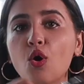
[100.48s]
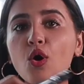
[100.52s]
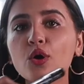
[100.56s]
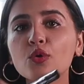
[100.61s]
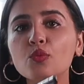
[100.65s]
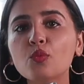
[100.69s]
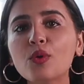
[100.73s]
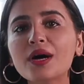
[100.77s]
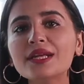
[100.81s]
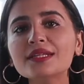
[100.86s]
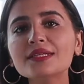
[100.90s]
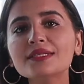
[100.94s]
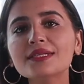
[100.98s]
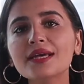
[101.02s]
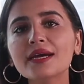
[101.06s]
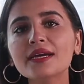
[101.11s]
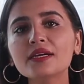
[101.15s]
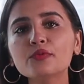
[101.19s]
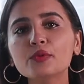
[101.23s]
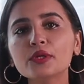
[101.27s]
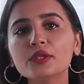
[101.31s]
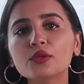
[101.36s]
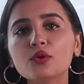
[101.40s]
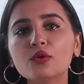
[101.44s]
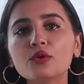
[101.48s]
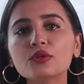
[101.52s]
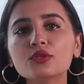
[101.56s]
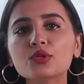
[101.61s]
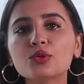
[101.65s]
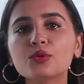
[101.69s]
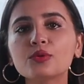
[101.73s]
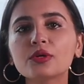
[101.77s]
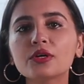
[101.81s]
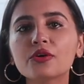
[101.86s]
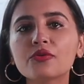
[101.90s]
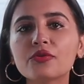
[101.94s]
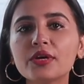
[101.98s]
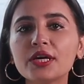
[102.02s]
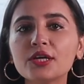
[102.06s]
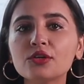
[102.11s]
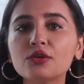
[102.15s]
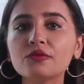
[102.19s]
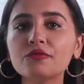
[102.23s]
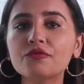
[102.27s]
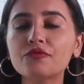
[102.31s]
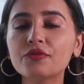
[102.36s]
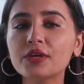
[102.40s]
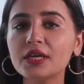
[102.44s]
On one side were those who agreed
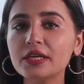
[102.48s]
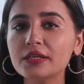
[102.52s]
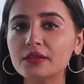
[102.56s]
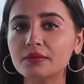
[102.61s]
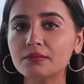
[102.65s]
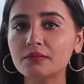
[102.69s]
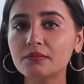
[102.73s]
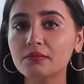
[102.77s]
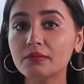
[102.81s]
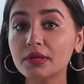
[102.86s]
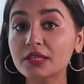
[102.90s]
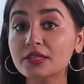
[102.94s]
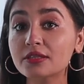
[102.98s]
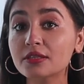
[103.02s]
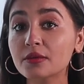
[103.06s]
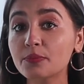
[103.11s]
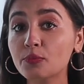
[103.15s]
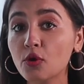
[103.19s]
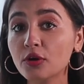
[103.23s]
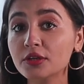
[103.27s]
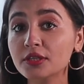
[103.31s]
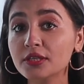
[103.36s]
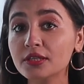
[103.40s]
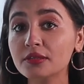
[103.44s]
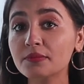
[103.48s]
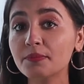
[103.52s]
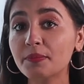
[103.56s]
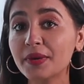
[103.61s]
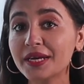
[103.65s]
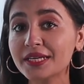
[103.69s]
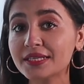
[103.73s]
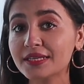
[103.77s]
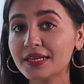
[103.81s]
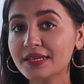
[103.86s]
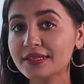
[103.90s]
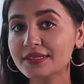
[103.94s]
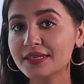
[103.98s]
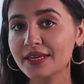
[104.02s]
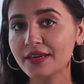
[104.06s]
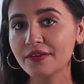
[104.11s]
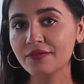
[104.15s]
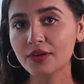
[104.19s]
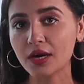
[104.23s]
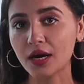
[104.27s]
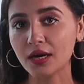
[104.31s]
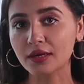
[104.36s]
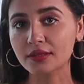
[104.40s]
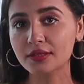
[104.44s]
on freedom but supported basic
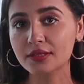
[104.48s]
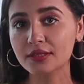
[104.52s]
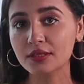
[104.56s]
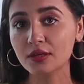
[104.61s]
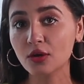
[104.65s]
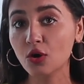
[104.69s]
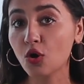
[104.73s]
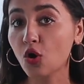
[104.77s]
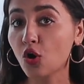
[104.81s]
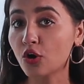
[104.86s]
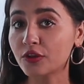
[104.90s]
safeguards.